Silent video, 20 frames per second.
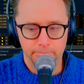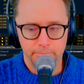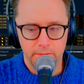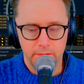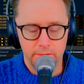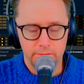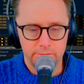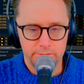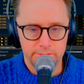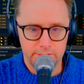
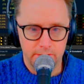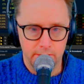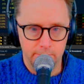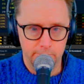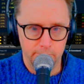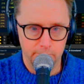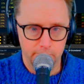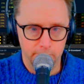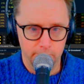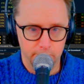either
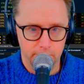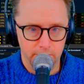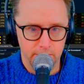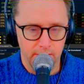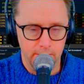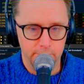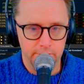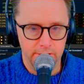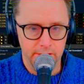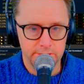some
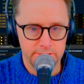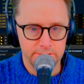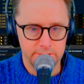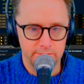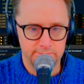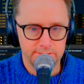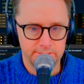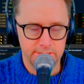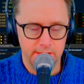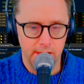combination
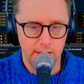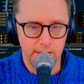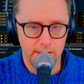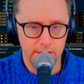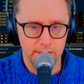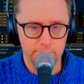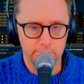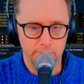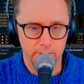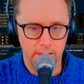of stock
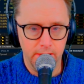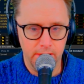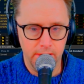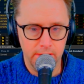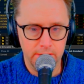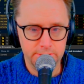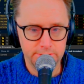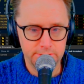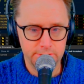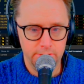and
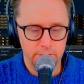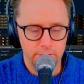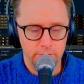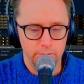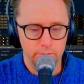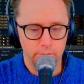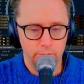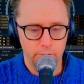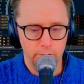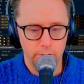bonds
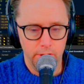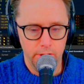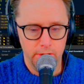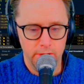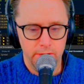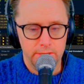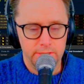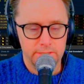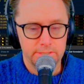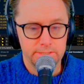or
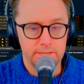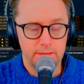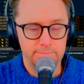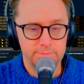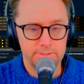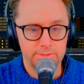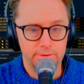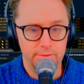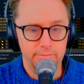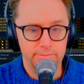some
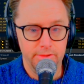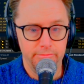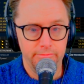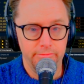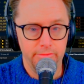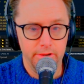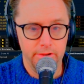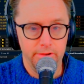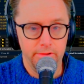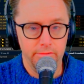sort of
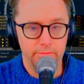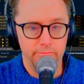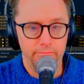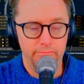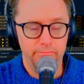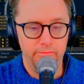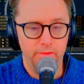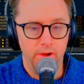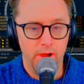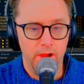different
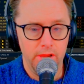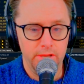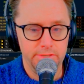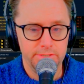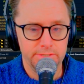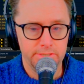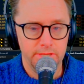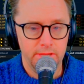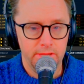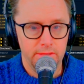
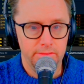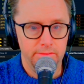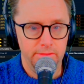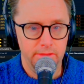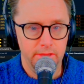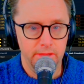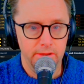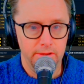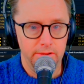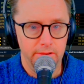funds
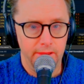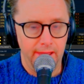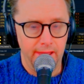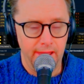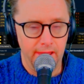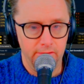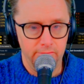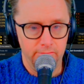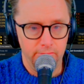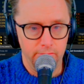that
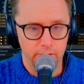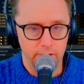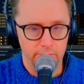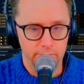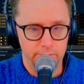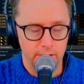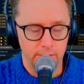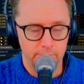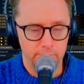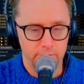have a
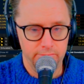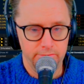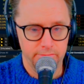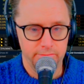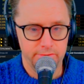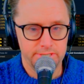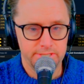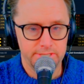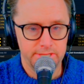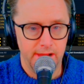number of
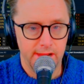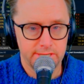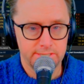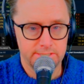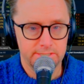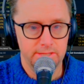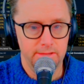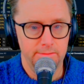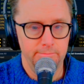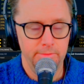different stocks
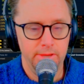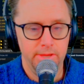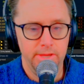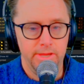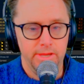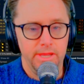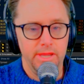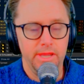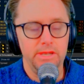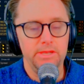in them.
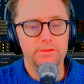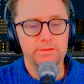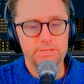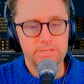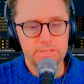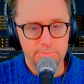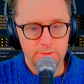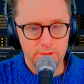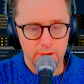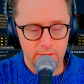It used
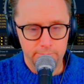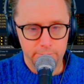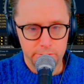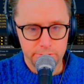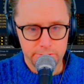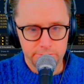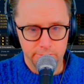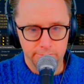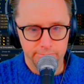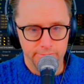to be all
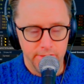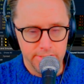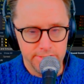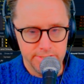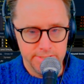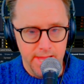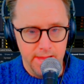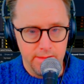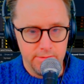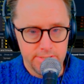mutual funds.
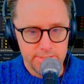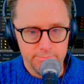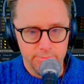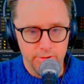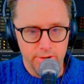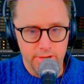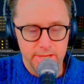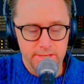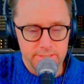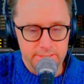Now it's
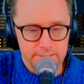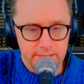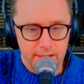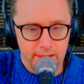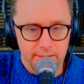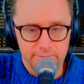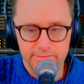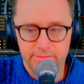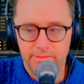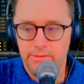more
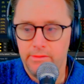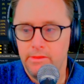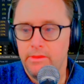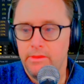ETFs.